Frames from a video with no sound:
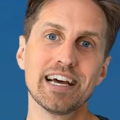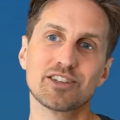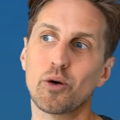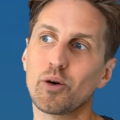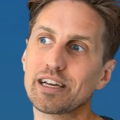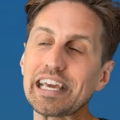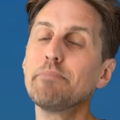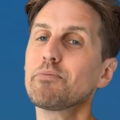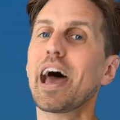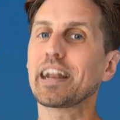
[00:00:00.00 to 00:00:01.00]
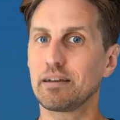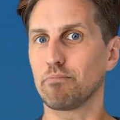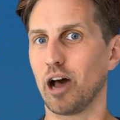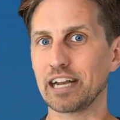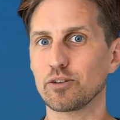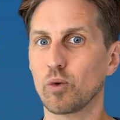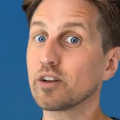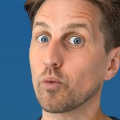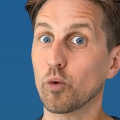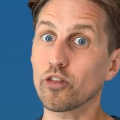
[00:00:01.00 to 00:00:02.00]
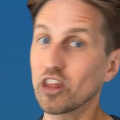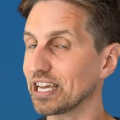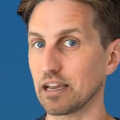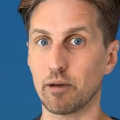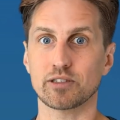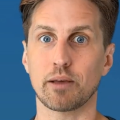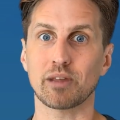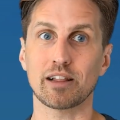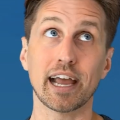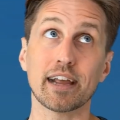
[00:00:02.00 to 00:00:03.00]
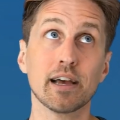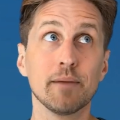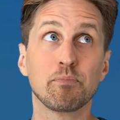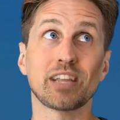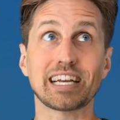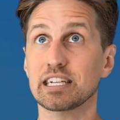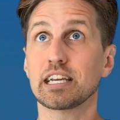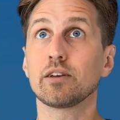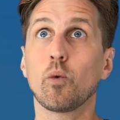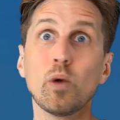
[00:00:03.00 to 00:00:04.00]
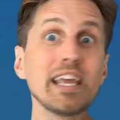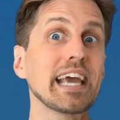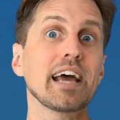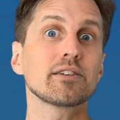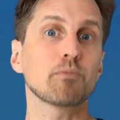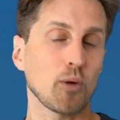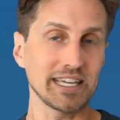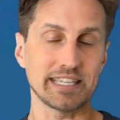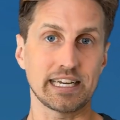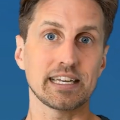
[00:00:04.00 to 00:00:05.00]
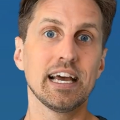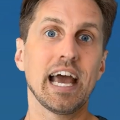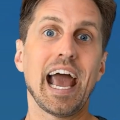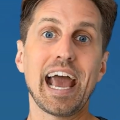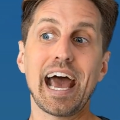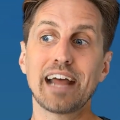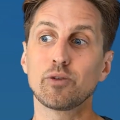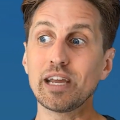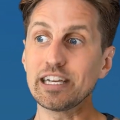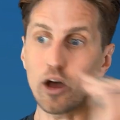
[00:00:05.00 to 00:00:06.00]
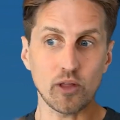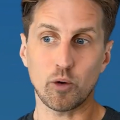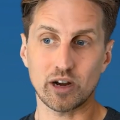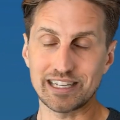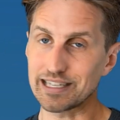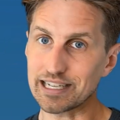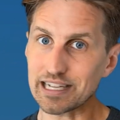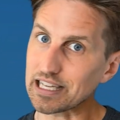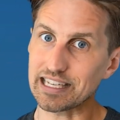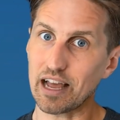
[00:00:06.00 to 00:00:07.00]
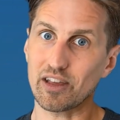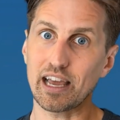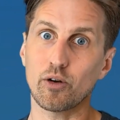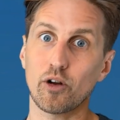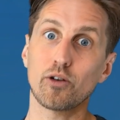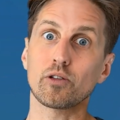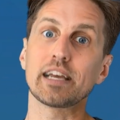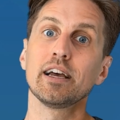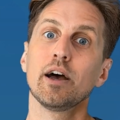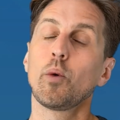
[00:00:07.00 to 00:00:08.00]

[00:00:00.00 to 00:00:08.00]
So keep that in mind when we're thinking about something like testing weekend pricing, and we know that we're consistently selling out early.